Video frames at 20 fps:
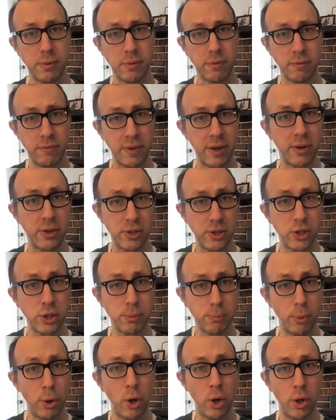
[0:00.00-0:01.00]
very
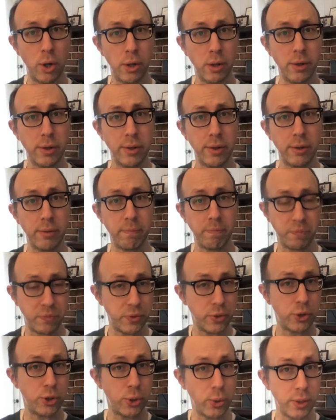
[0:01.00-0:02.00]
small
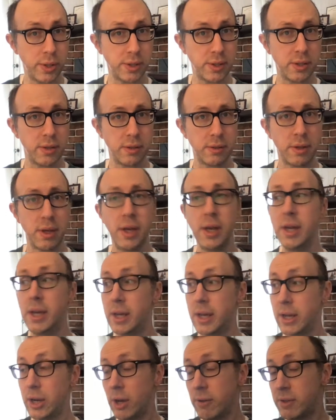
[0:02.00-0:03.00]
choices.
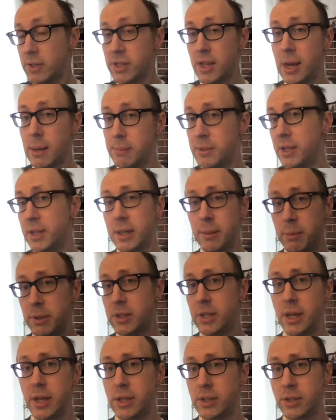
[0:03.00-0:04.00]
And oftentimes in
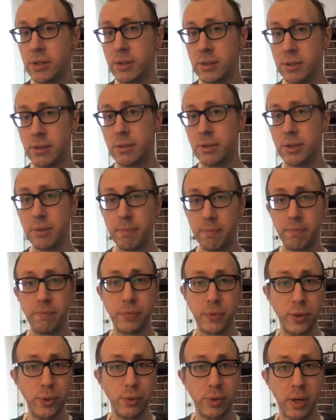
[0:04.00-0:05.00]
limitations
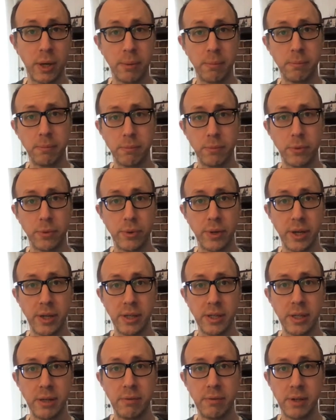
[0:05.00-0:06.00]
do come
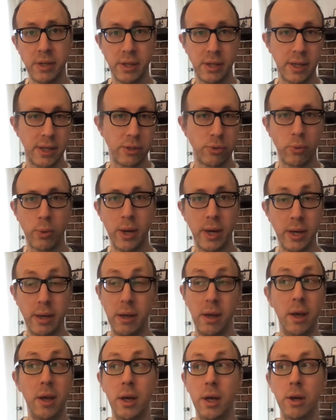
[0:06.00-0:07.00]
creativity. That's why
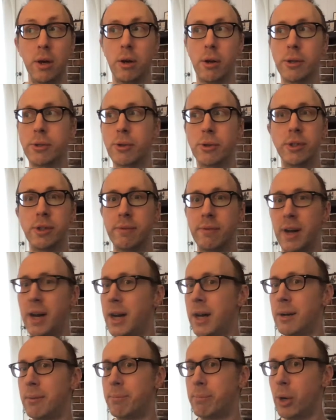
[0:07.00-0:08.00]
all sorts of
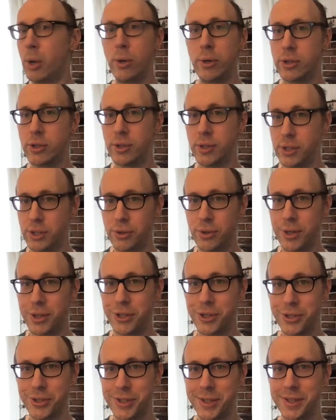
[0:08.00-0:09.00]
odd poetry
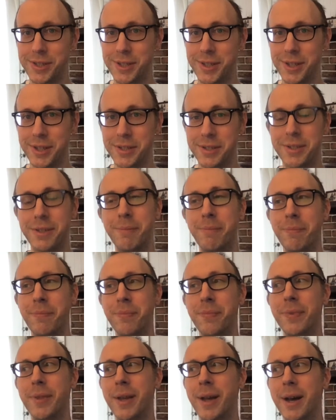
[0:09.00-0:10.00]
structures exist.
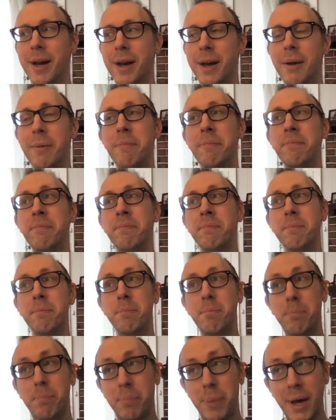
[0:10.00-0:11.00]

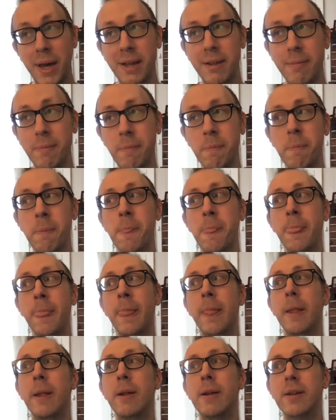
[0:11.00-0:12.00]
But
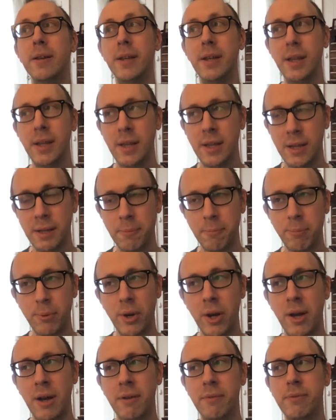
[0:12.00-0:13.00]
in
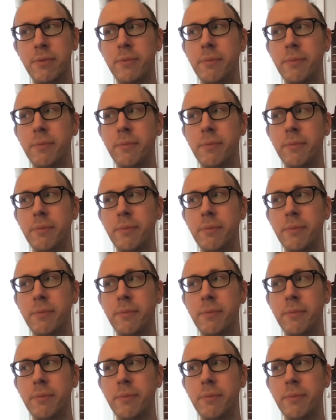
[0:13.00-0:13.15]
improv,